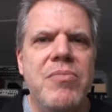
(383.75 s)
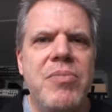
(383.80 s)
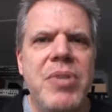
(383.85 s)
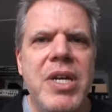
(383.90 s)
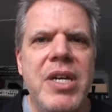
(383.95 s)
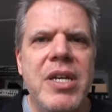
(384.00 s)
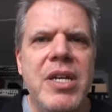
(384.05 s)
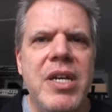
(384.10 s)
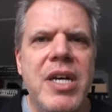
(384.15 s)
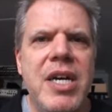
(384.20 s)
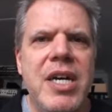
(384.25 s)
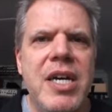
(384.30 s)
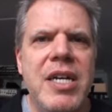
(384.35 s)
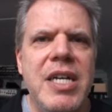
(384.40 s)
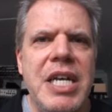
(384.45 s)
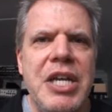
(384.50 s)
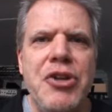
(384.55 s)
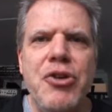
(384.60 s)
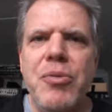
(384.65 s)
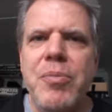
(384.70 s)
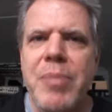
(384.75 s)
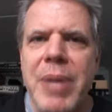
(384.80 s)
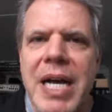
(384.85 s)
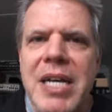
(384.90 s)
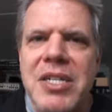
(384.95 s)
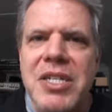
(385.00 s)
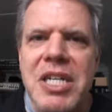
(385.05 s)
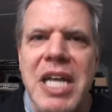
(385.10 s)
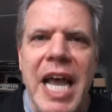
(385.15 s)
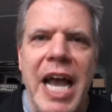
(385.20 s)
being in your
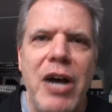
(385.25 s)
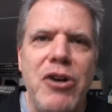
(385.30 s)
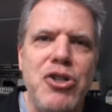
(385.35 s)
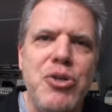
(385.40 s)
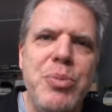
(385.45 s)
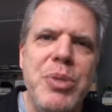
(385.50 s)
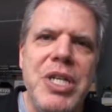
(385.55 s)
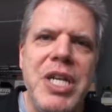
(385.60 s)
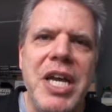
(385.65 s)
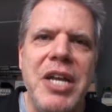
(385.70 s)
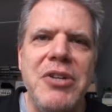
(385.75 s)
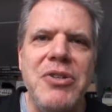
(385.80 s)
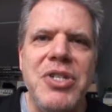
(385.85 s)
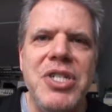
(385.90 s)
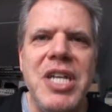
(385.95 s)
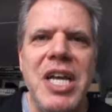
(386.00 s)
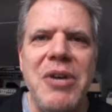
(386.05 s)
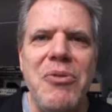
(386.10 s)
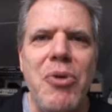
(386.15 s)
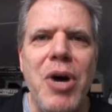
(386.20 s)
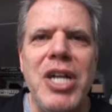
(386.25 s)
best couch potato state,